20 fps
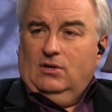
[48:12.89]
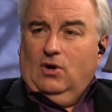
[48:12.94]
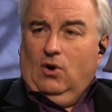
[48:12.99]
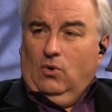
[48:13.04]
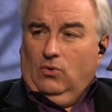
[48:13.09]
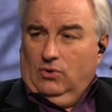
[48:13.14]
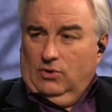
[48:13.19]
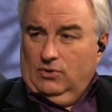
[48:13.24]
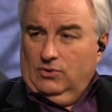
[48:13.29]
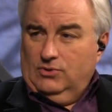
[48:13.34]

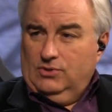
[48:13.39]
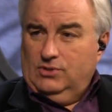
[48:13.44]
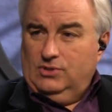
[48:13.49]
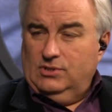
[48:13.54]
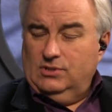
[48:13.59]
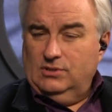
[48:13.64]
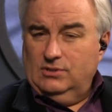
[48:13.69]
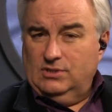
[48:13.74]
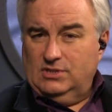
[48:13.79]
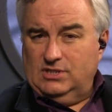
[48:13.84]

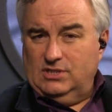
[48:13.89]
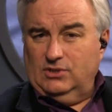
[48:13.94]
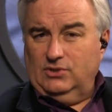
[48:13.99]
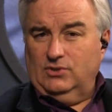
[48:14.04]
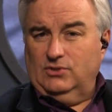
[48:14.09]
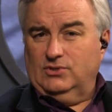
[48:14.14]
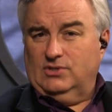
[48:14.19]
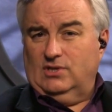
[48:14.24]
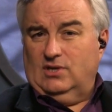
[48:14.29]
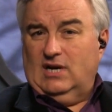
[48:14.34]
owners still
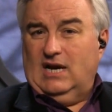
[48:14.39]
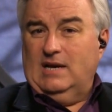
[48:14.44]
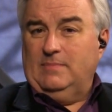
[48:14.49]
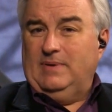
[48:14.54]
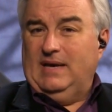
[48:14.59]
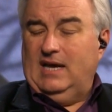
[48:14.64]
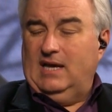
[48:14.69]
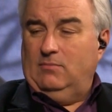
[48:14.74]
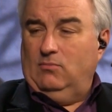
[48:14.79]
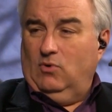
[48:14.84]
use their
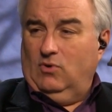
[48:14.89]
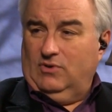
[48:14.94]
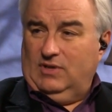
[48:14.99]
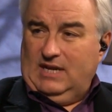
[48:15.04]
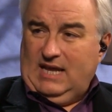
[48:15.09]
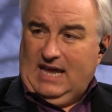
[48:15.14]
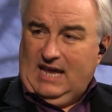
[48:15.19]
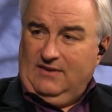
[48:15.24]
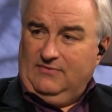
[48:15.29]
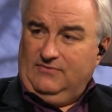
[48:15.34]
iPad more
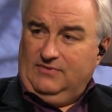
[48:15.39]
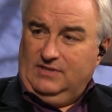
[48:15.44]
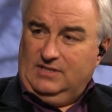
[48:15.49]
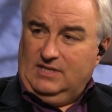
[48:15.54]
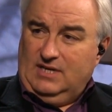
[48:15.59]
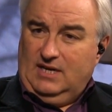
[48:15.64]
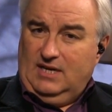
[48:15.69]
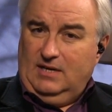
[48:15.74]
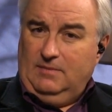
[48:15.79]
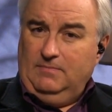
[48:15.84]
than half the
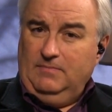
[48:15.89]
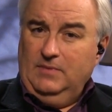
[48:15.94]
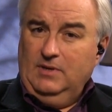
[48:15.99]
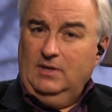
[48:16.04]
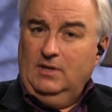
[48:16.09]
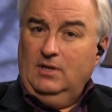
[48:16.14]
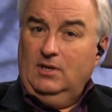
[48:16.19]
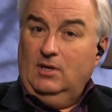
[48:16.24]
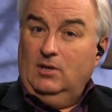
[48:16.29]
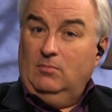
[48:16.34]
time, mm
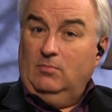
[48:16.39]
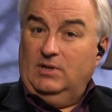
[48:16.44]
-hmm.